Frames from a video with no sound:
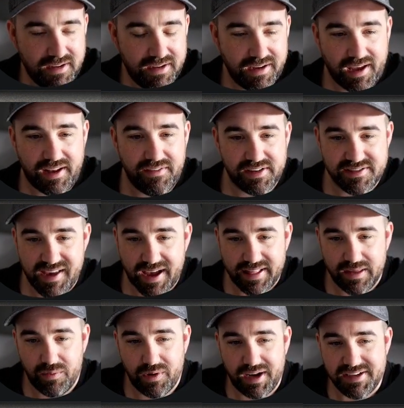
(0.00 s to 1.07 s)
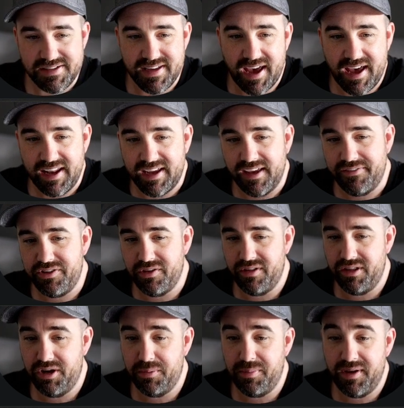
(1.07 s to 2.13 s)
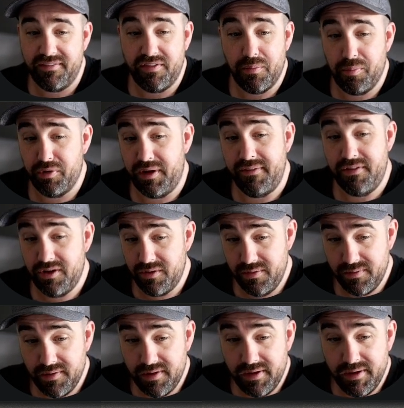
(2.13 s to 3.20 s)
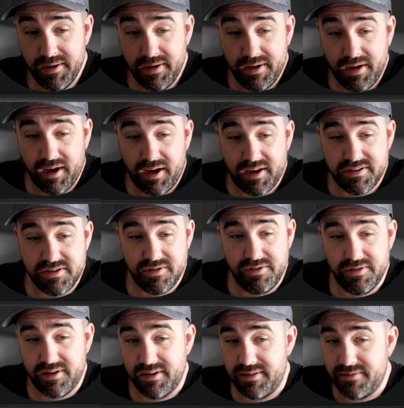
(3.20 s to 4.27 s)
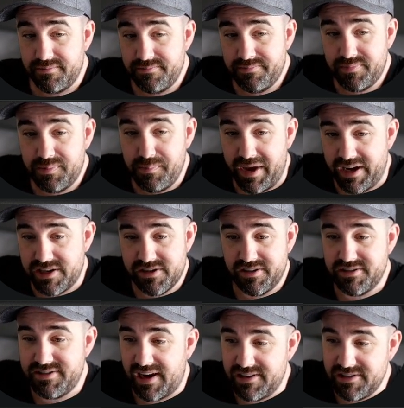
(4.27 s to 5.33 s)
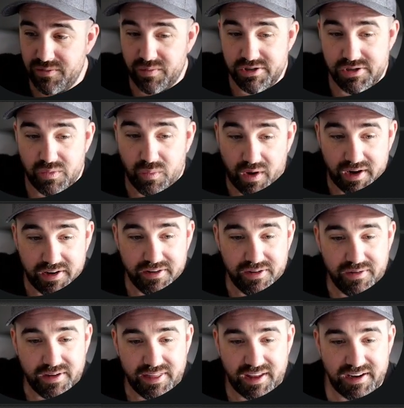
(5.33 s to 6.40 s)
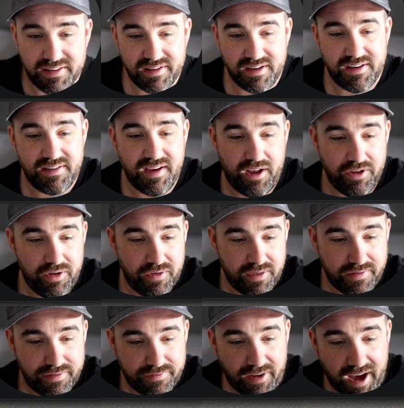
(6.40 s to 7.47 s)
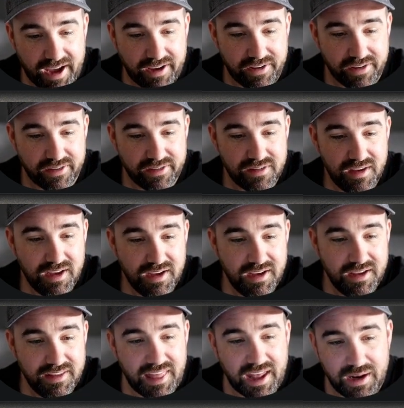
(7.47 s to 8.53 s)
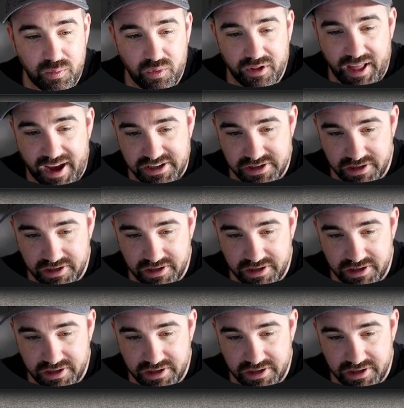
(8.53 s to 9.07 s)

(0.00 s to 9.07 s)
kind of exactly what I said. It gives you a little bit of a preview uh, so you can make sure it's actually what you want to do. And then it's going to tell you the files that it will actually